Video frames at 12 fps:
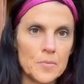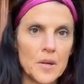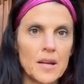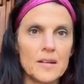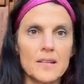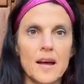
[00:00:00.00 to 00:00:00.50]
it's
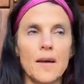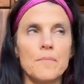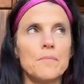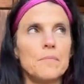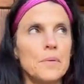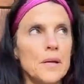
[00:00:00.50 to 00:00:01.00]
because
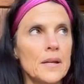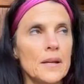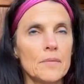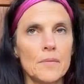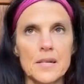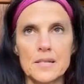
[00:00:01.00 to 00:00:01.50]
I'm
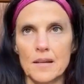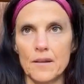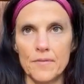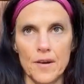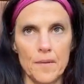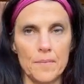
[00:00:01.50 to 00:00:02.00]
beating
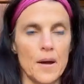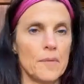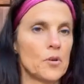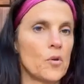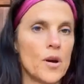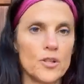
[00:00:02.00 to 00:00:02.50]
myself up.
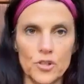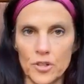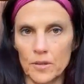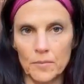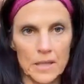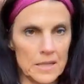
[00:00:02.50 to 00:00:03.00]
I'm
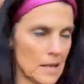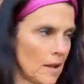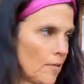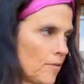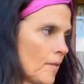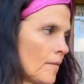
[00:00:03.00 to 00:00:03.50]
questioning
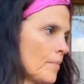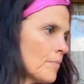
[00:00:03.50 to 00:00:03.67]
myself.